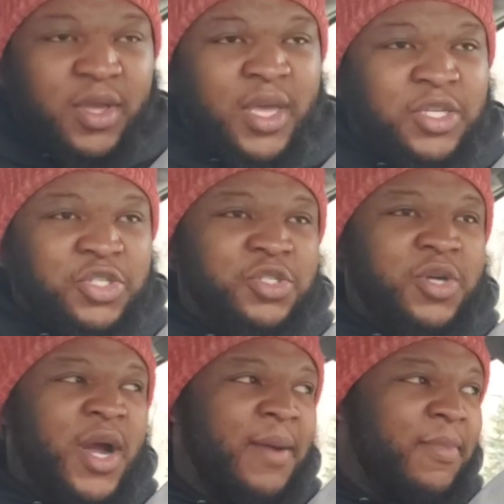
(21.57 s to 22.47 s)
Hit the
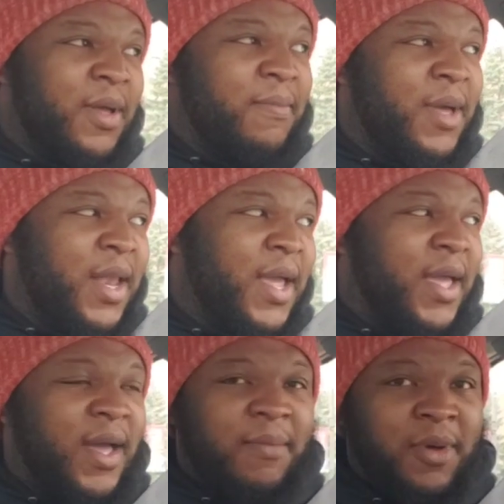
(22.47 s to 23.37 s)
subscribe button, bell
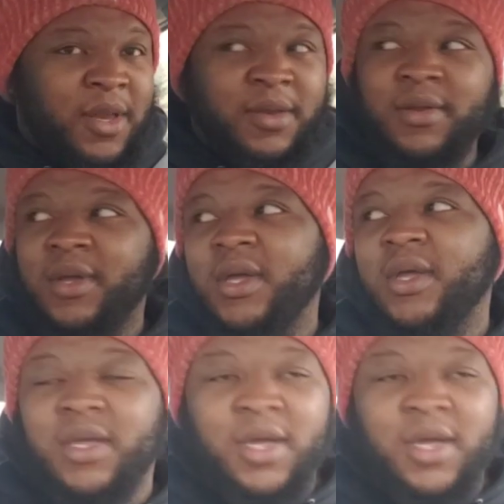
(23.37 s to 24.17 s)
icon button.